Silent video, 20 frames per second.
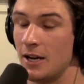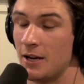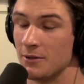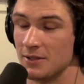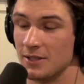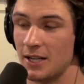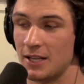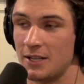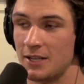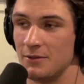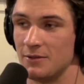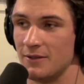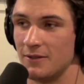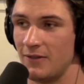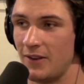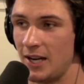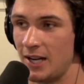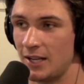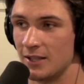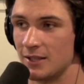I was lucky it was
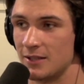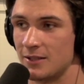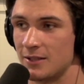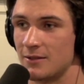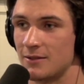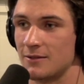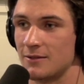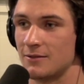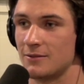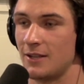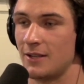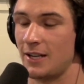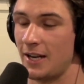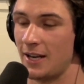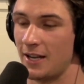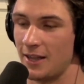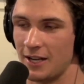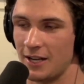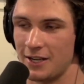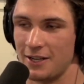in Vegas.
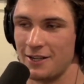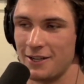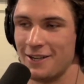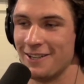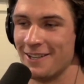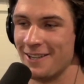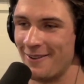Again, lucky.